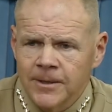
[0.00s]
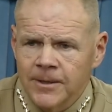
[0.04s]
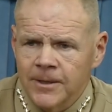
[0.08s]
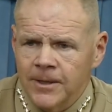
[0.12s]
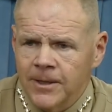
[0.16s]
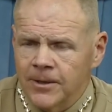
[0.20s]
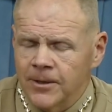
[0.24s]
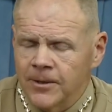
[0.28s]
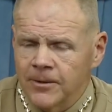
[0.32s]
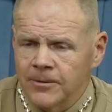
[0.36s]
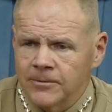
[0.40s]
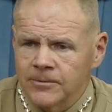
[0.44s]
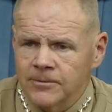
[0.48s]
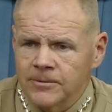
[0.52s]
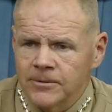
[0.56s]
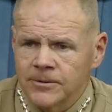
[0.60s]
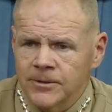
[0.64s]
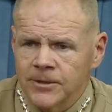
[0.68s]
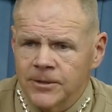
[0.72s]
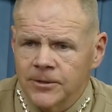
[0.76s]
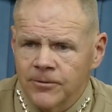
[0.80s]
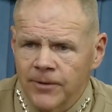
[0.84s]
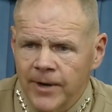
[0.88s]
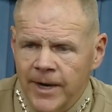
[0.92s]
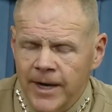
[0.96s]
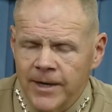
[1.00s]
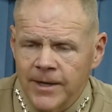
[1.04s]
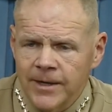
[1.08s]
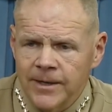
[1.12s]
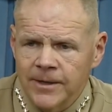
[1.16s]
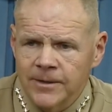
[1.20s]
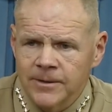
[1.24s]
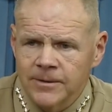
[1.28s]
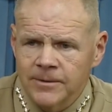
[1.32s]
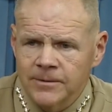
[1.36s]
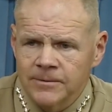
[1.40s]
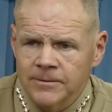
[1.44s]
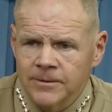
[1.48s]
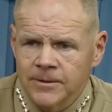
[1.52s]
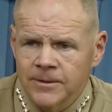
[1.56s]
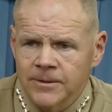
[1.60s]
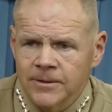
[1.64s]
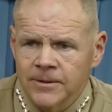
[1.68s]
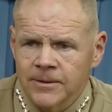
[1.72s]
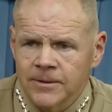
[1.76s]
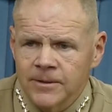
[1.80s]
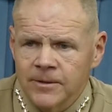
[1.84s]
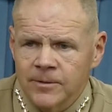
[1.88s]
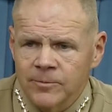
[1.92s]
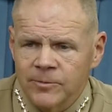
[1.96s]
you know, degrading,
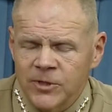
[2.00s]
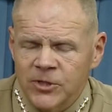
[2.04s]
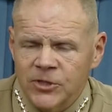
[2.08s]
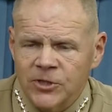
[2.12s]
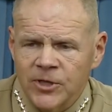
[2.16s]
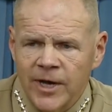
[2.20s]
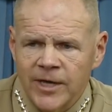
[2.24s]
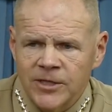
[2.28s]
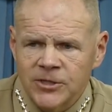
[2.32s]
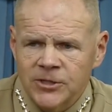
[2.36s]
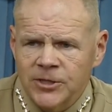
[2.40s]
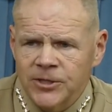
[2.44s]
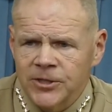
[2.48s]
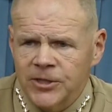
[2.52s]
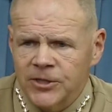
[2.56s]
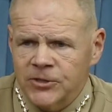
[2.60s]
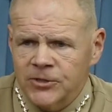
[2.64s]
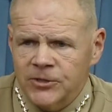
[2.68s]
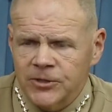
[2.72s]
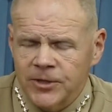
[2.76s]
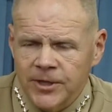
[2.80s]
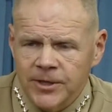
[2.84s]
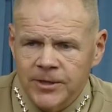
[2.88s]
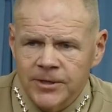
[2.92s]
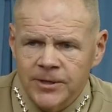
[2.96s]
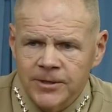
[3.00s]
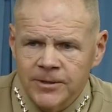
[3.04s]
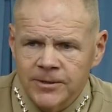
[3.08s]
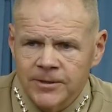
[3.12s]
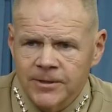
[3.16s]
misogynistic,